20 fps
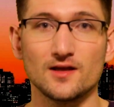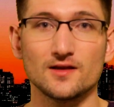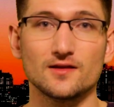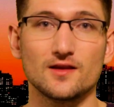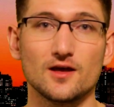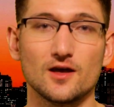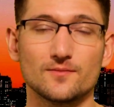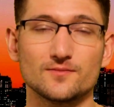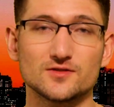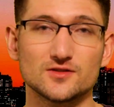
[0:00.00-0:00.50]

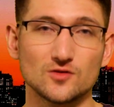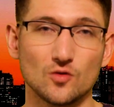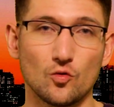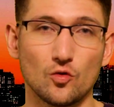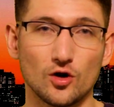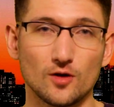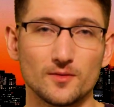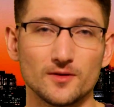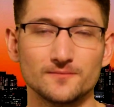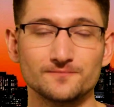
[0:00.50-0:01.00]
They
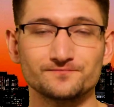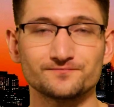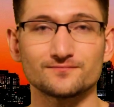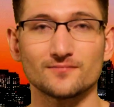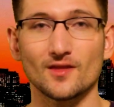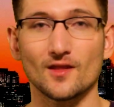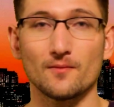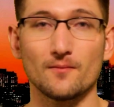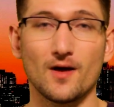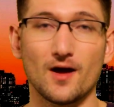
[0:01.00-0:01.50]
absorb
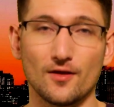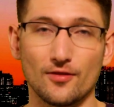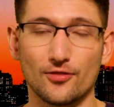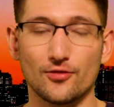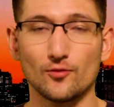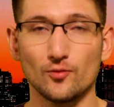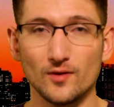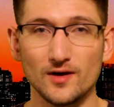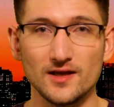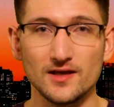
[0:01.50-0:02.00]
about
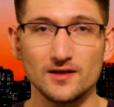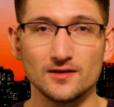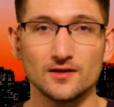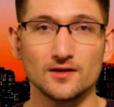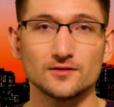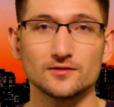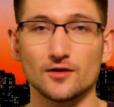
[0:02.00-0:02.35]
3